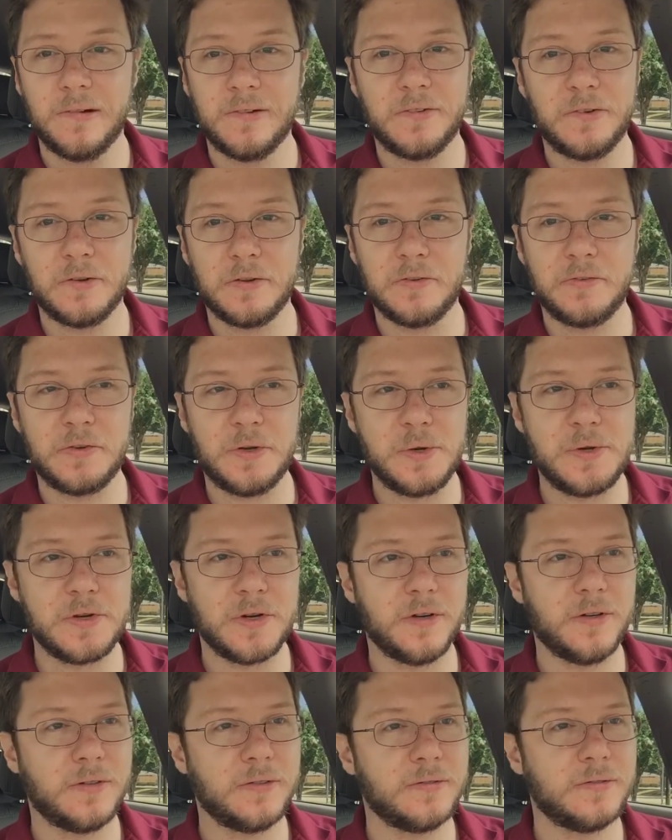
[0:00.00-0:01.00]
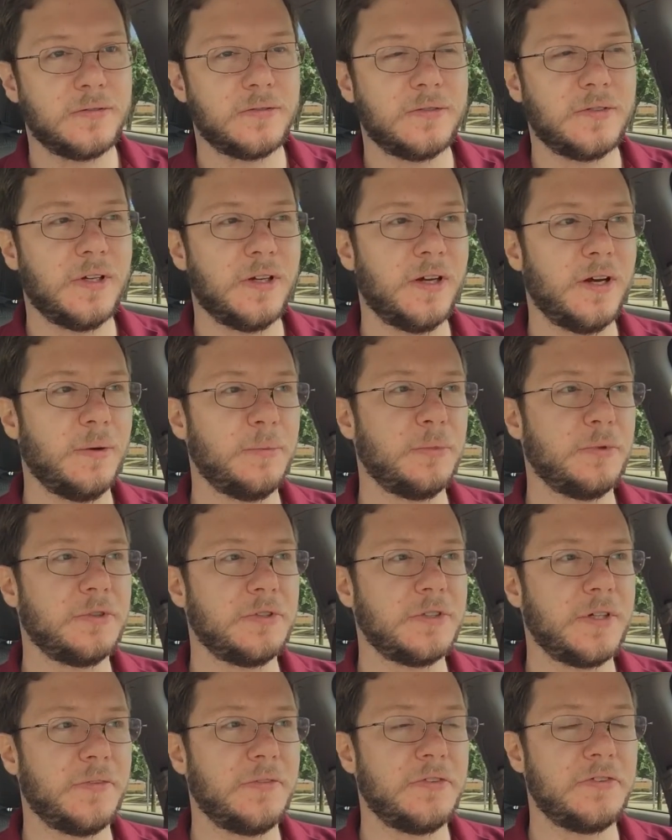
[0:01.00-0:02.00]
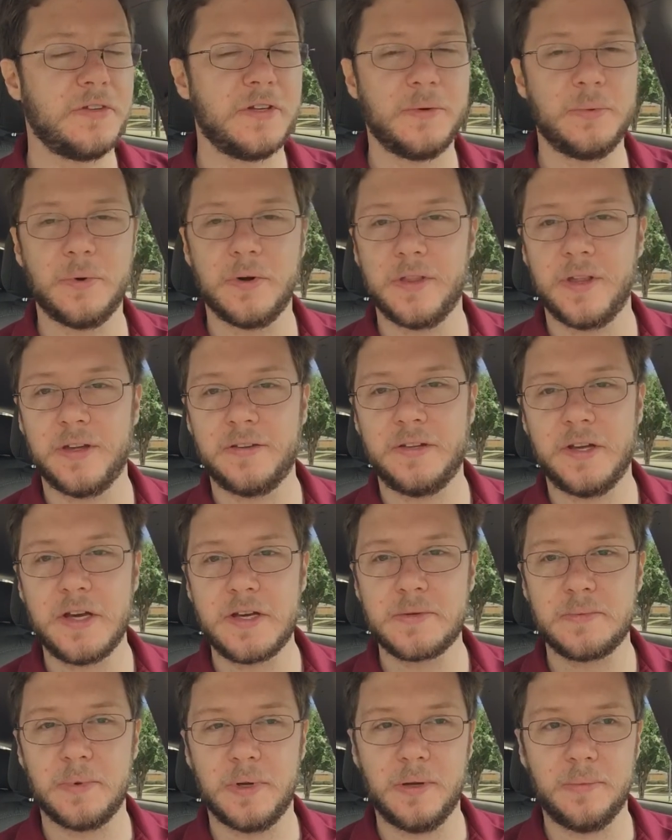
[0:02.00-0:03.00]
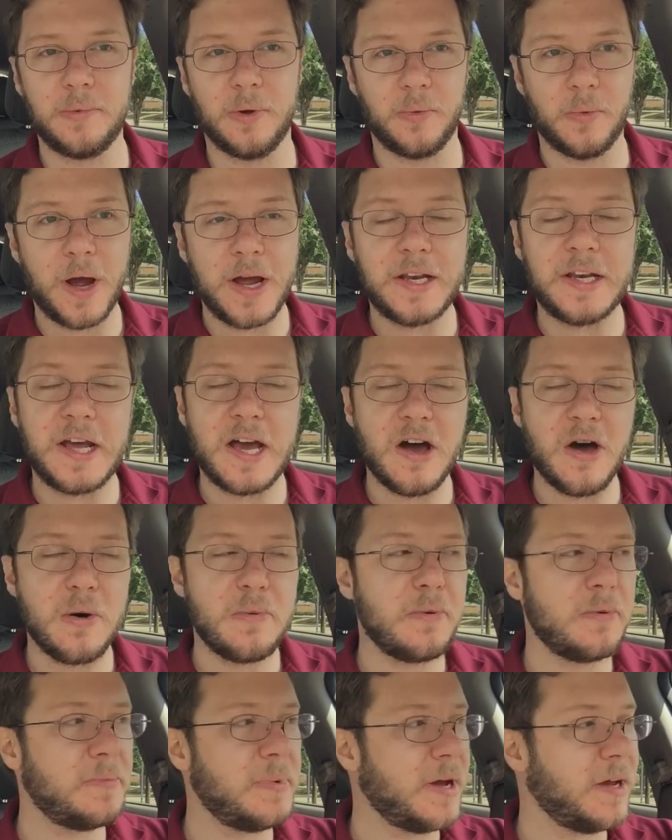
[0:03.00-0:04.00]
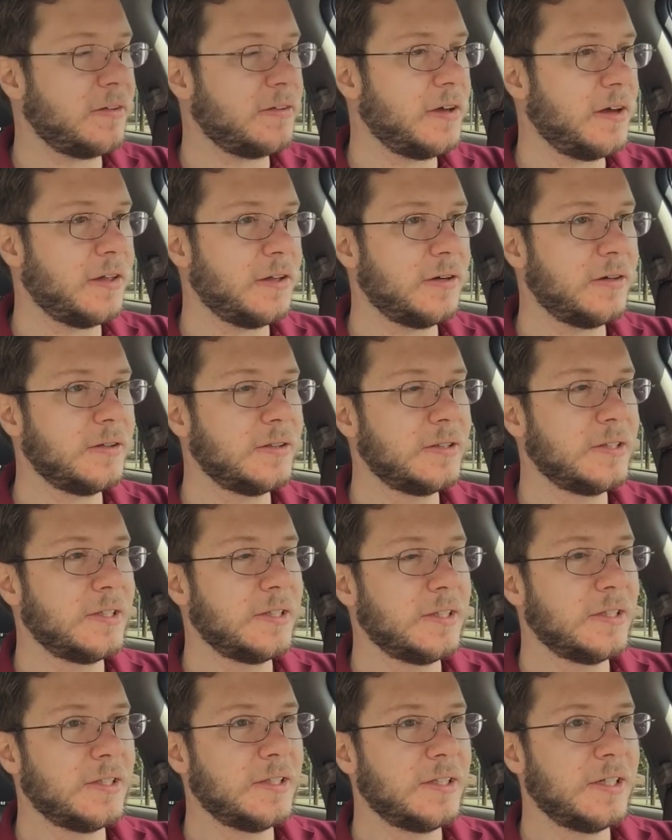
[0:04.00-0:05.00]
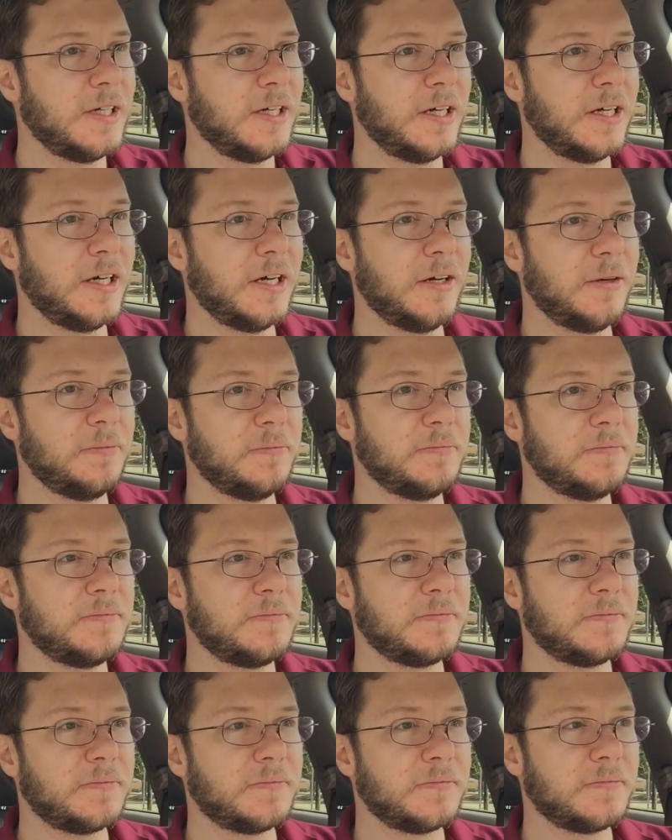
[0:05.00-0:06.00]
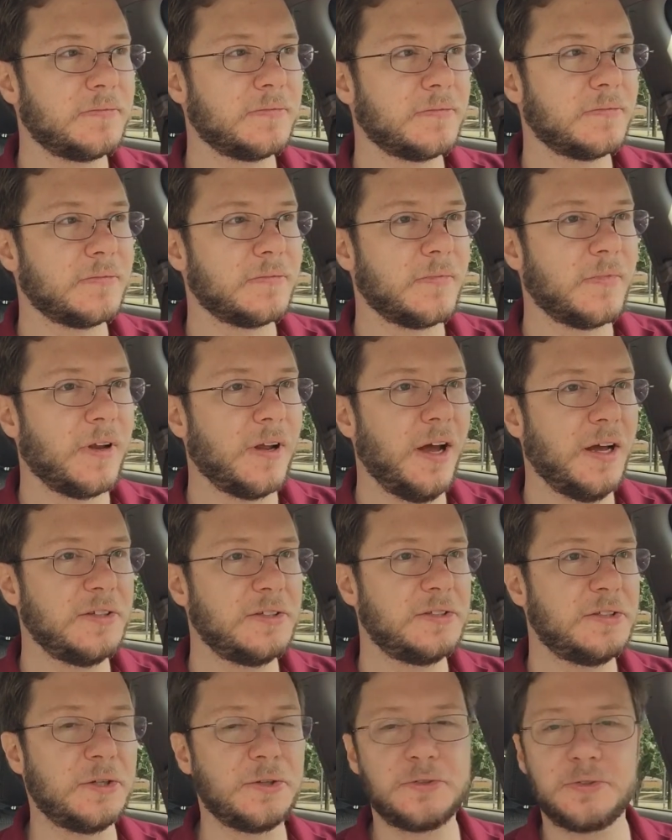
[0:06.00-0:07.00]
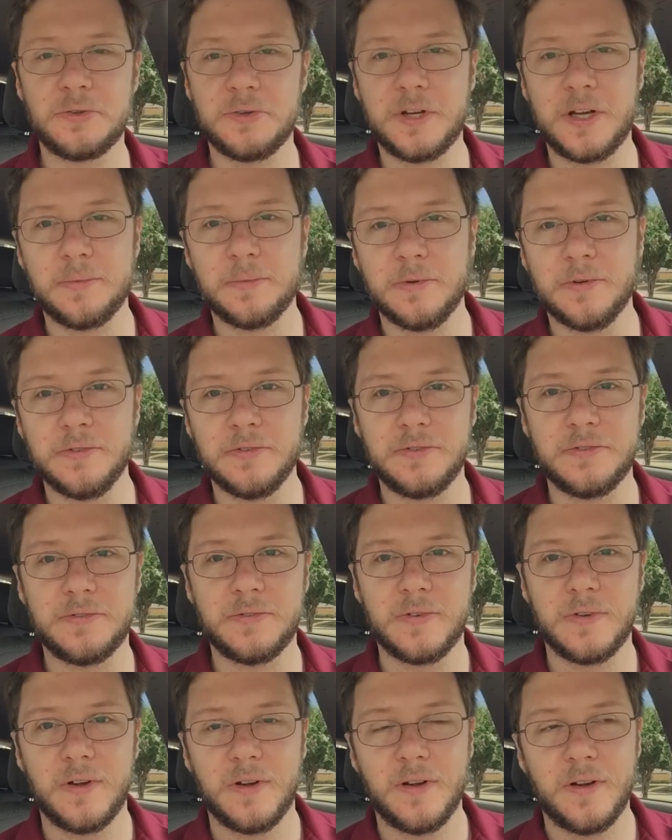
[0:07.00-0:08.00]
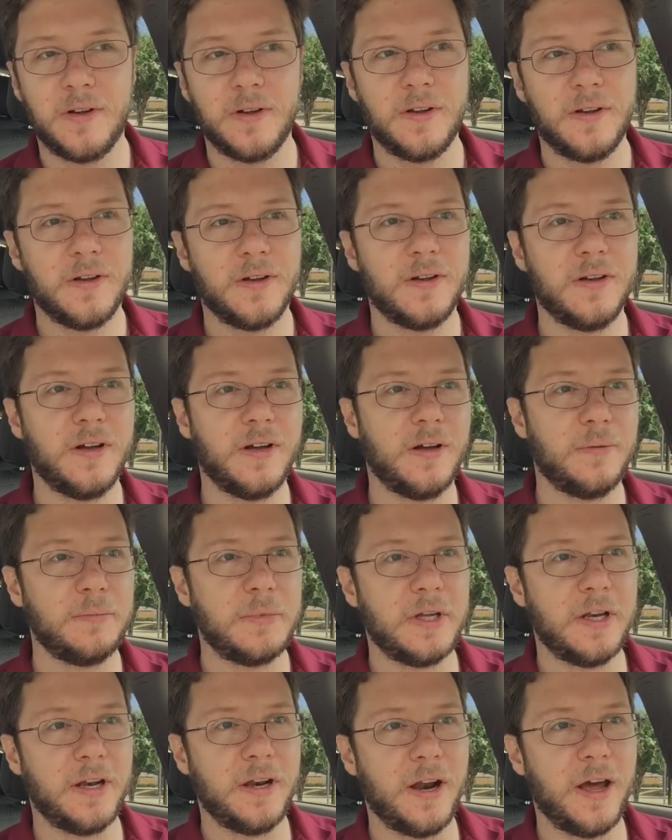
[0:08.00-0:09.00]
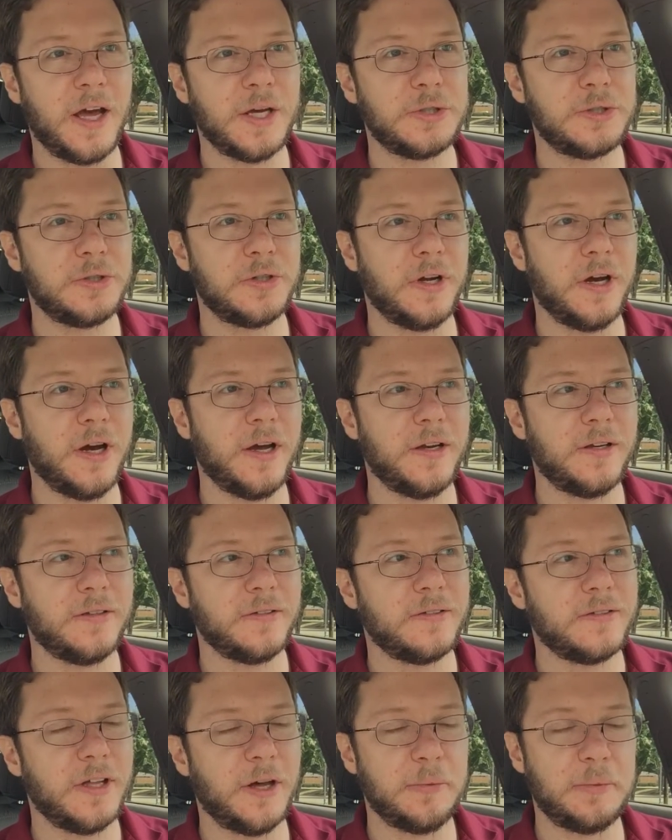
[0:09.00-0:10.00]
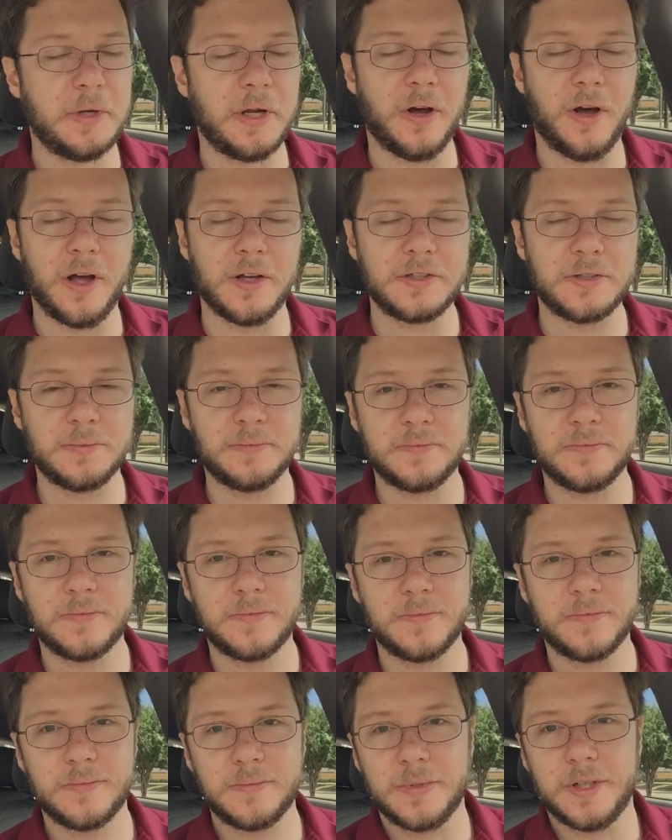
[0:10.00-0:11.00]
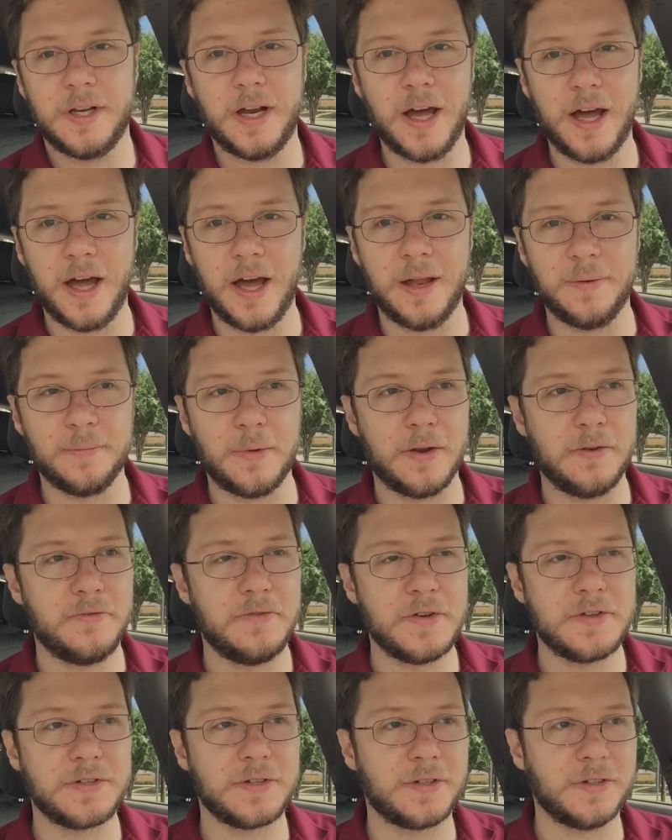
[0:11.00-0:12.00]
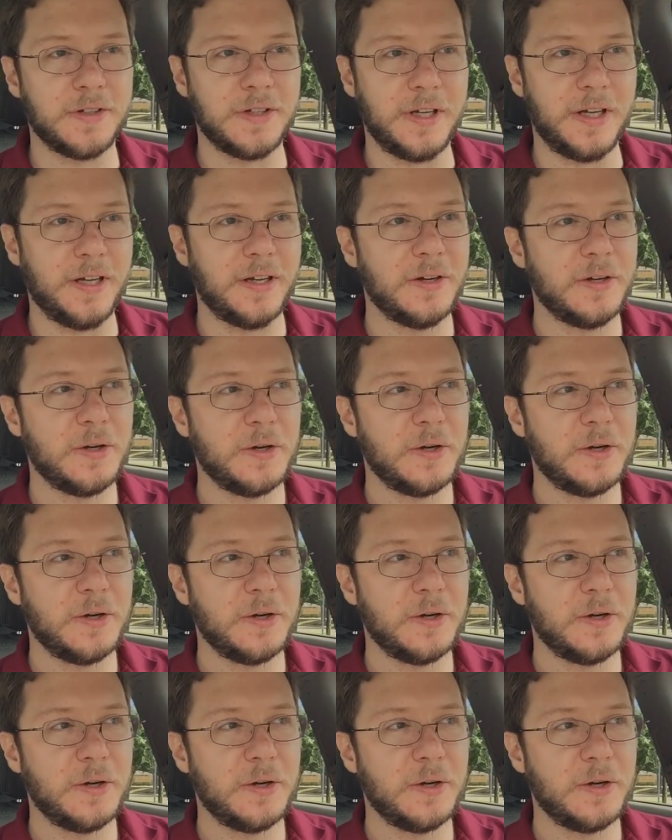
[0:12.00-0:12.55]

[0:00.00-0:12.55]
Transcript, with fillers: for the future. Um, we'll just have to see where that takes me. But right now, I'm a bank teller. Um, I still dream of uh, being an astronaut. That would be awesome. But I, am not physically